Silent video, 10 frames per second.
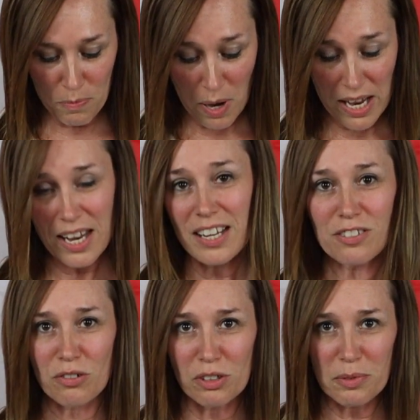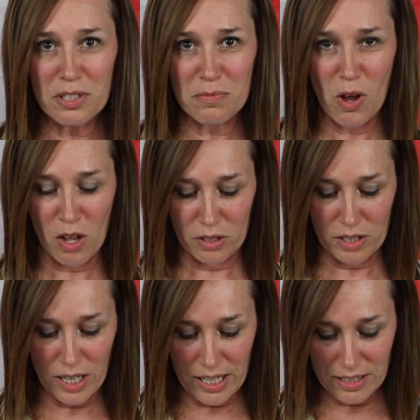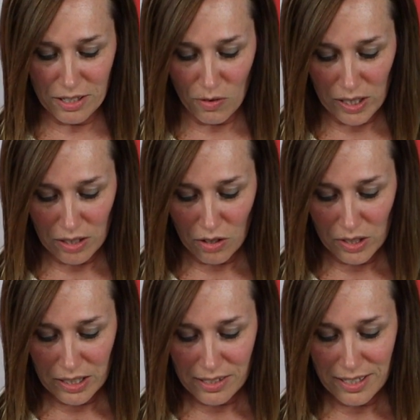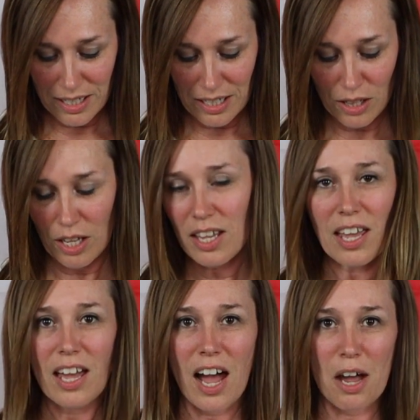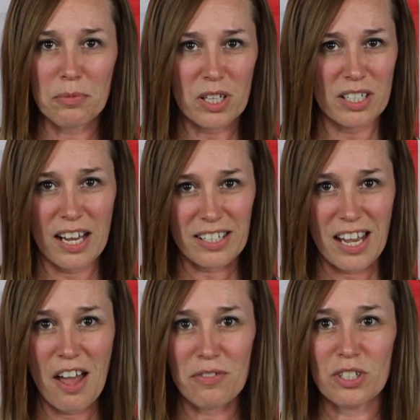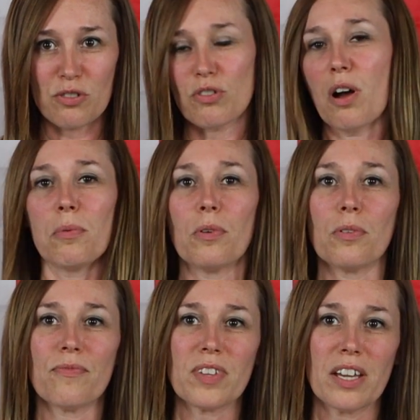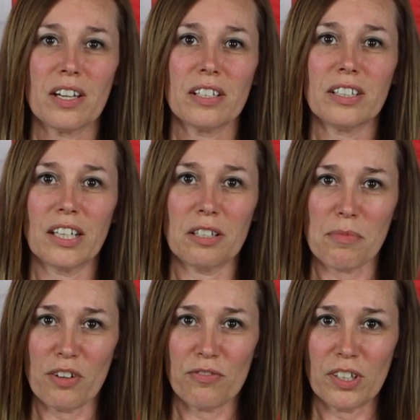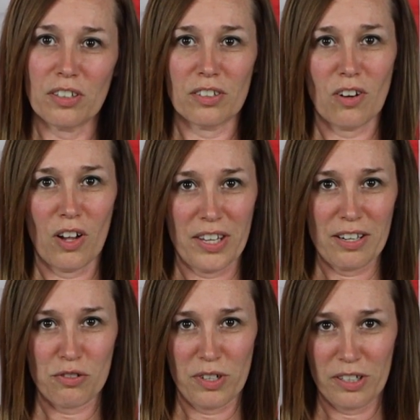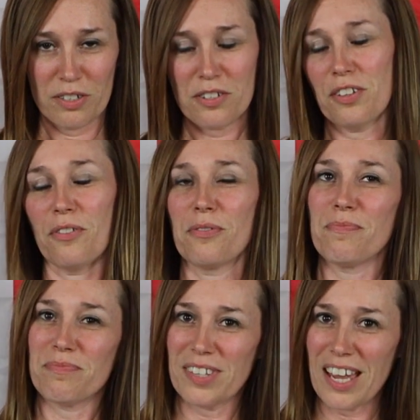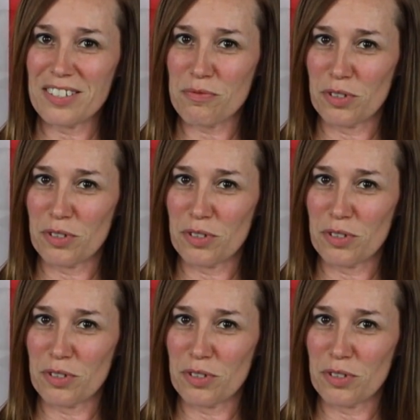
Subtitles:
my hands are a little bit smaller, and so I can already see that I'm not going to have any trouble getting my finger on that trigger. So that's